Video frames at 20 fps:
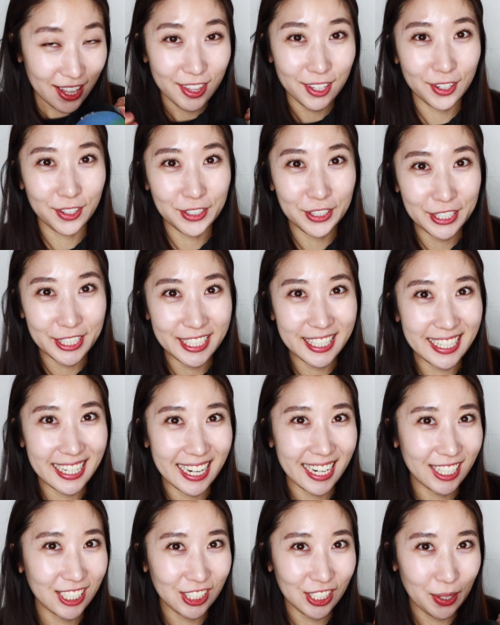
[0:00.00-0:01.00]
the creasing
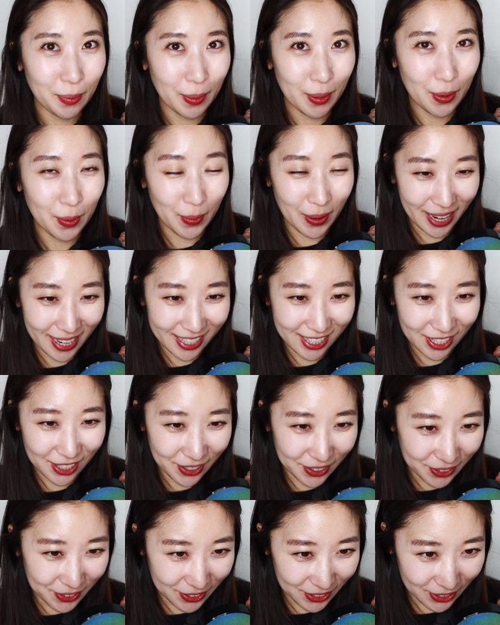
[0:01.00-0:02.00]
actually went away
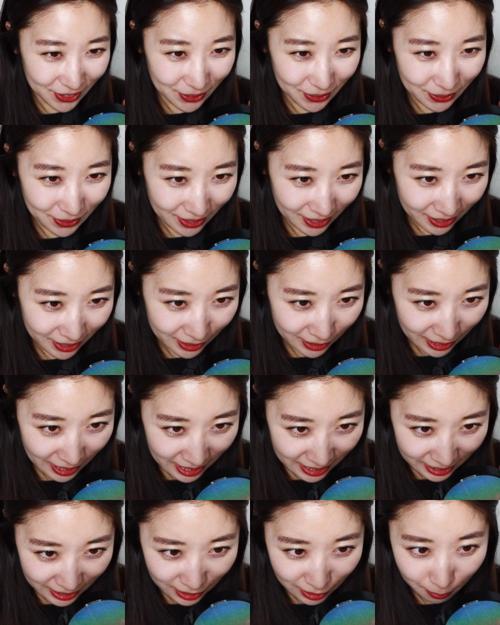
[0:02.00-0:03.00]
too, so there
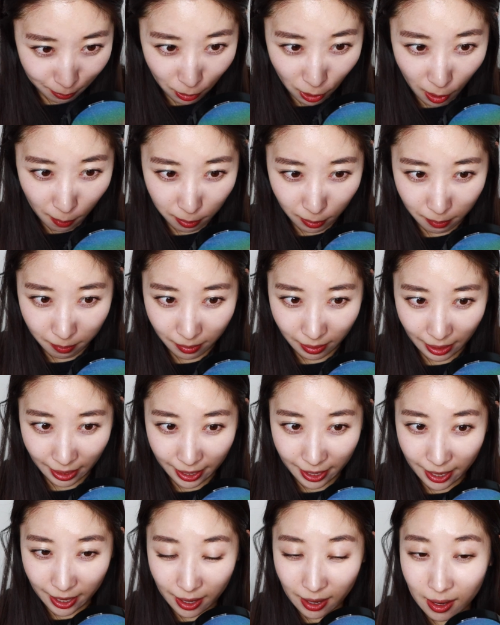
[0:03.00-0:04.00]
isn't a problem
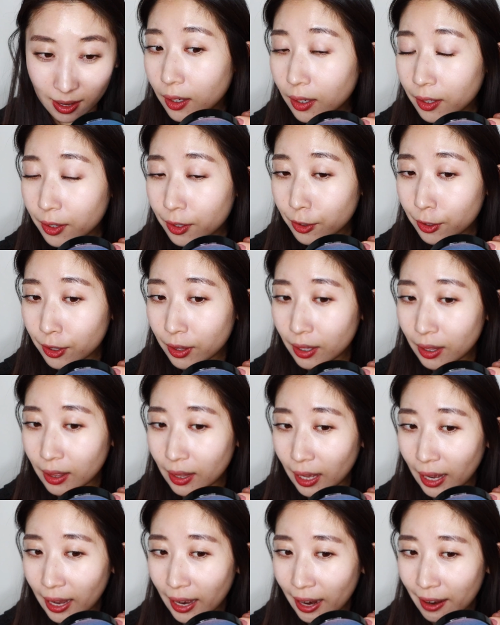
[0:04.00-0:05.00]
there. Other than
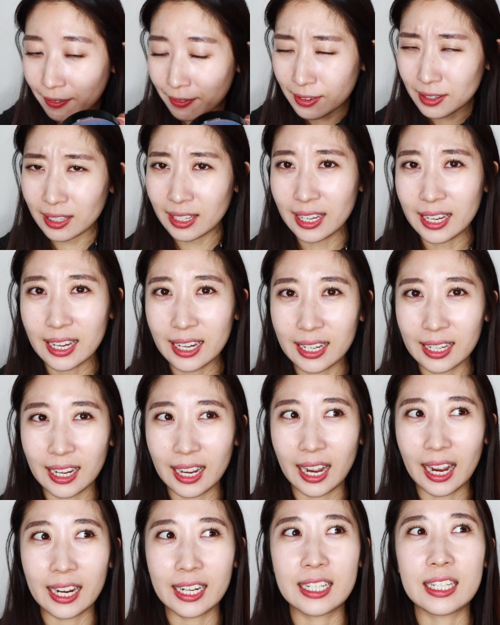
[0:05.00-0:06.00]
that, I feel like
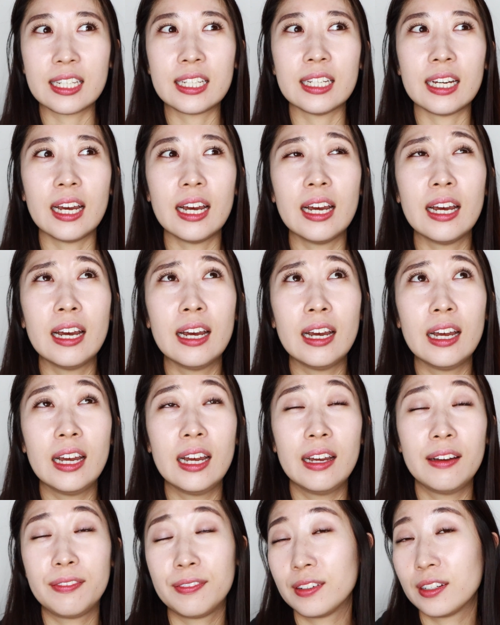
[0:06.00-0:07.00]
I
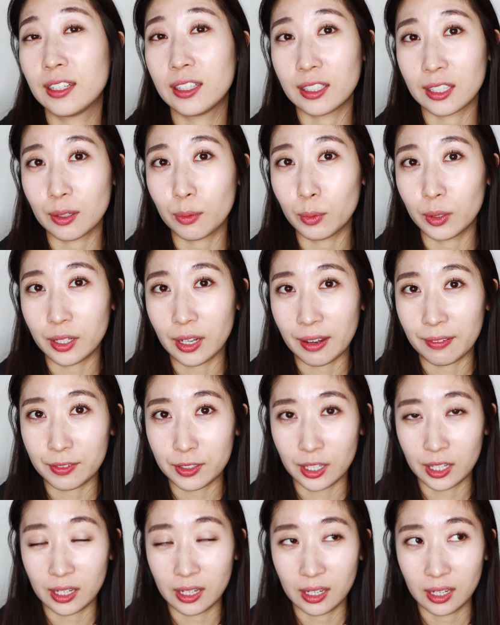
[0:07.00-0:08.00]
definitely would have
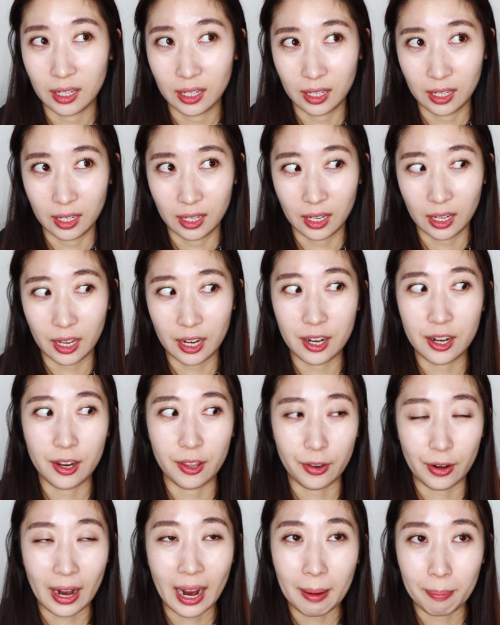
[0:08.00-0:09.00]
done
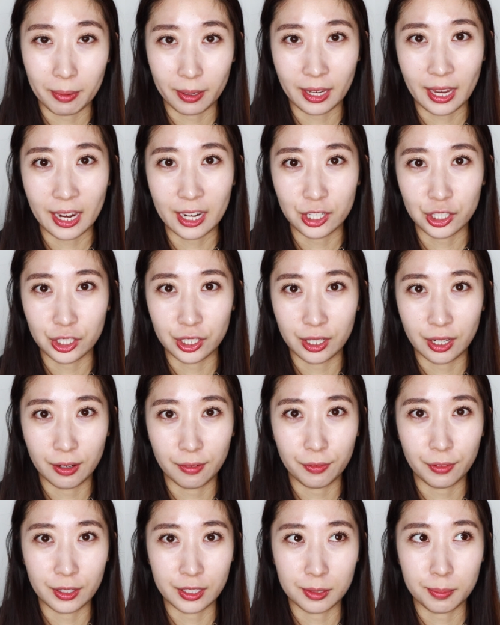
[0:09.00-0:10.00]
another application
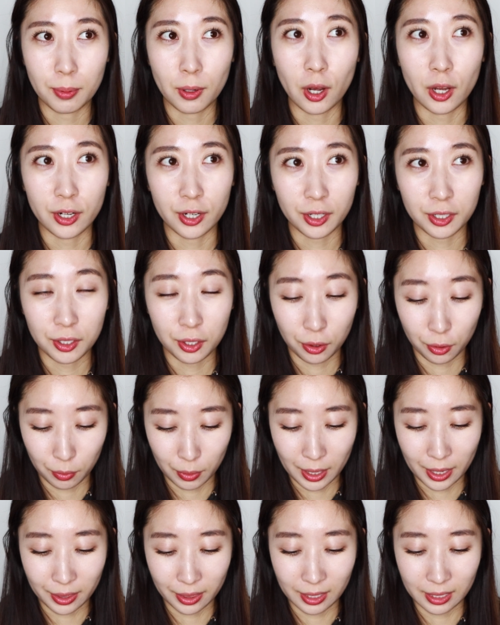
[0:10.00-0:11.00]
of this product
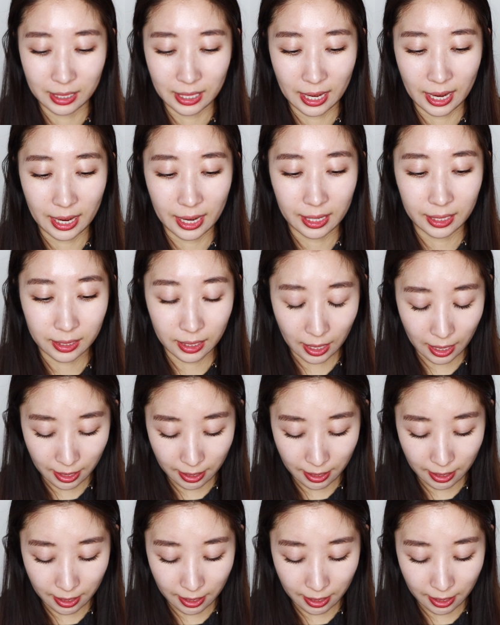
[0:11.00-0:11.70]
throughout the day.